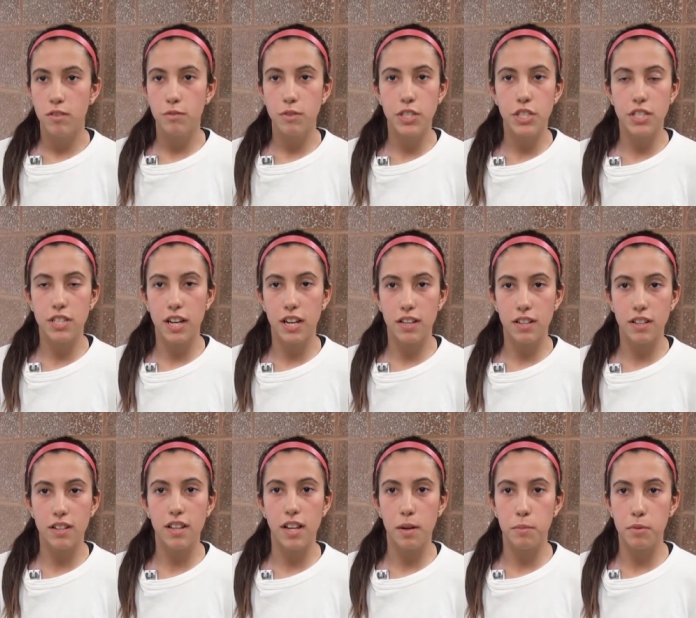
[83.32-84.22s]
we just kind
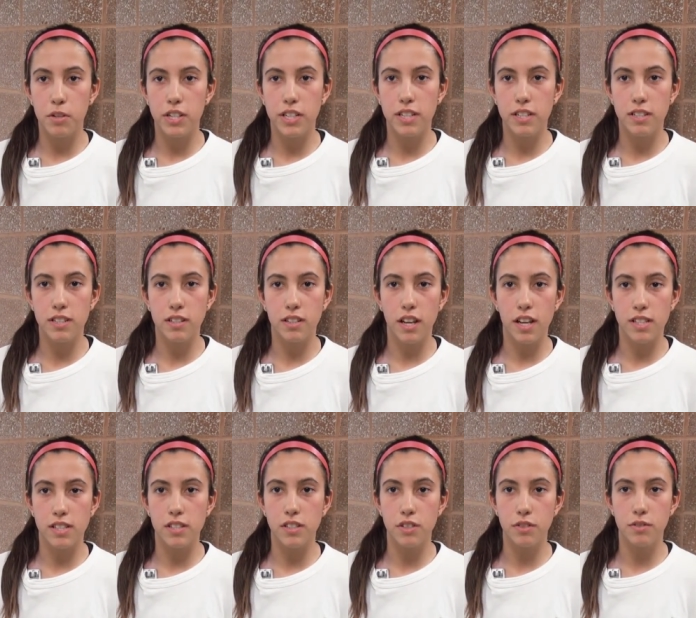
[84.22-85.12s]
of collaborated
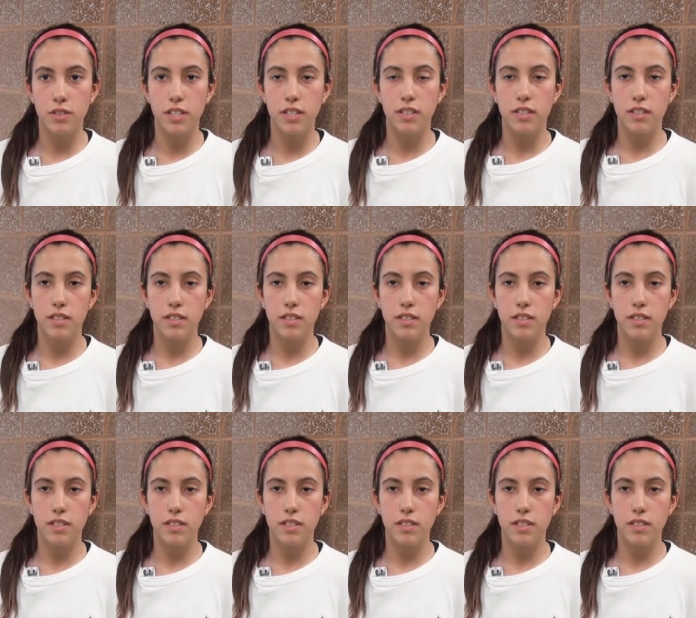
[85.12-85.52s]
as a unit.